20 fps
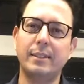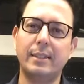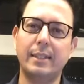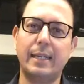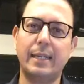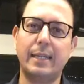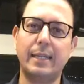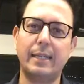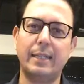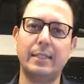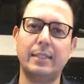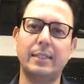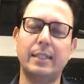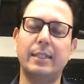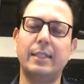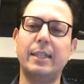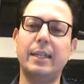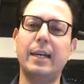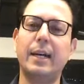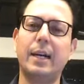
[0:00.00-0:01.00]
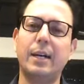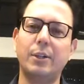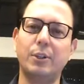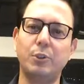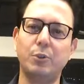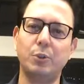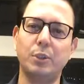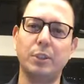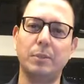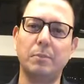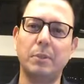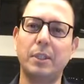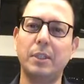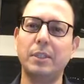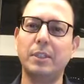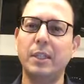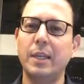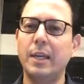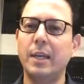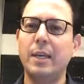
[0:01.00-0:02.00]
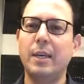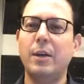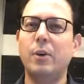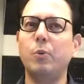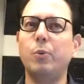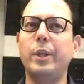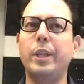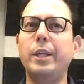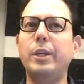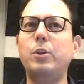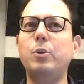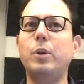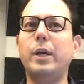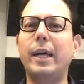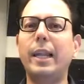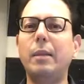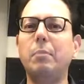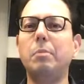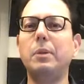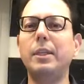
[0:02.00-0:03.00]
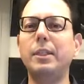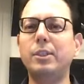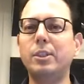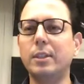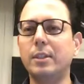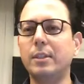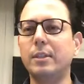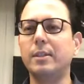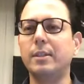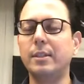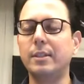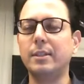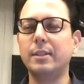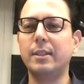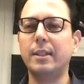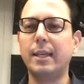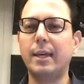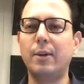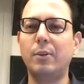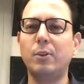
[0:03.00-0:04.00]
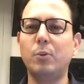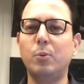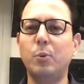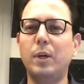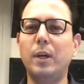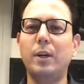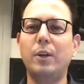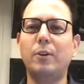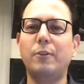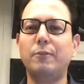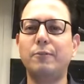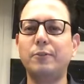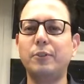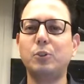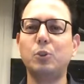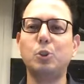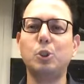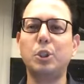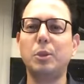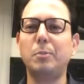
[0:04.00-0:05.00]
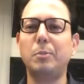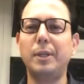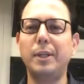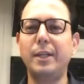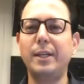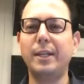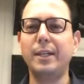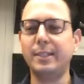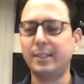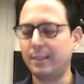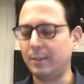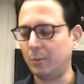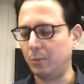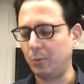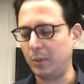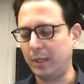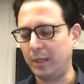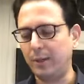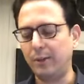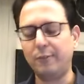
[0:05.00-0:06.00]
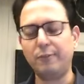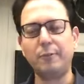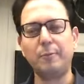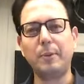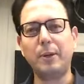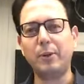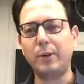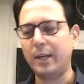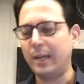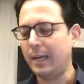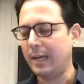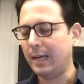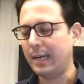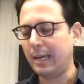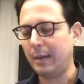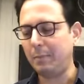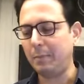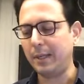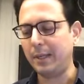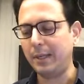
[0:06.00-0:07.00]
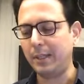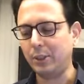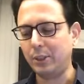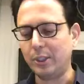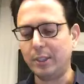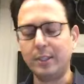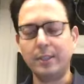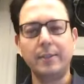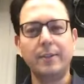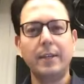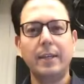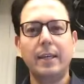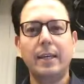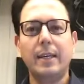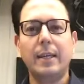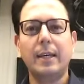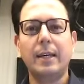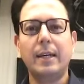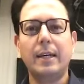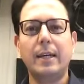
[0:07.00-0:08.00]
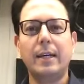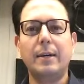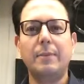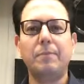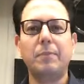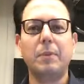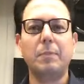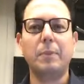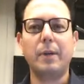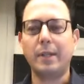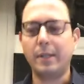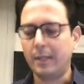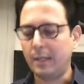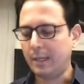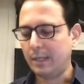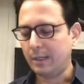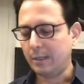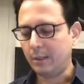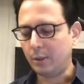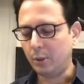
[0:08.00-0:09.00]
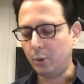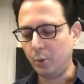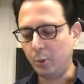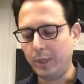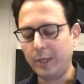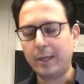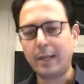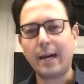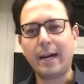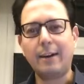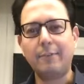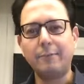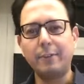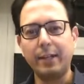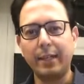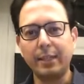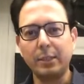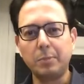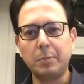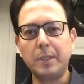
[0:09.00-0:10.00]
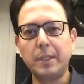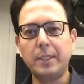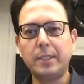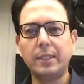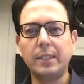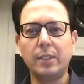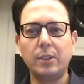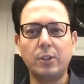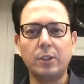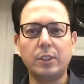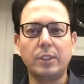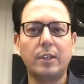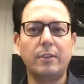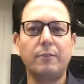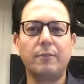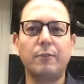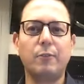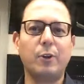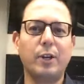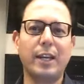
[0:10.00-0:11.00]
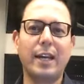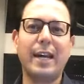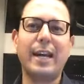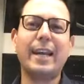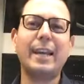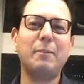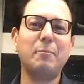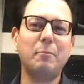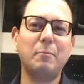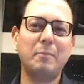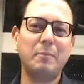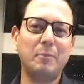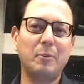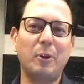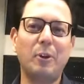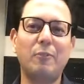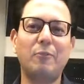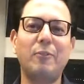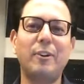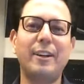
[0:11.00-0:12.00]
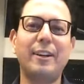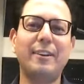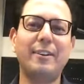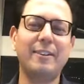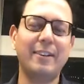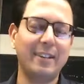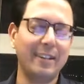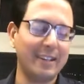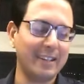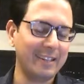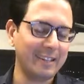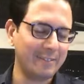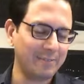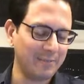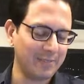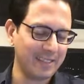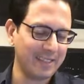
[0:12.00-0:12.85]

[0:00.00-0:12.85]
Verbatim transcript: techniques that they are using? Because we need to help each other. This is now the world of social media. It's a world of about helping each other. Uh, but do it after experiencing yourself. What I am not very, uh, uh,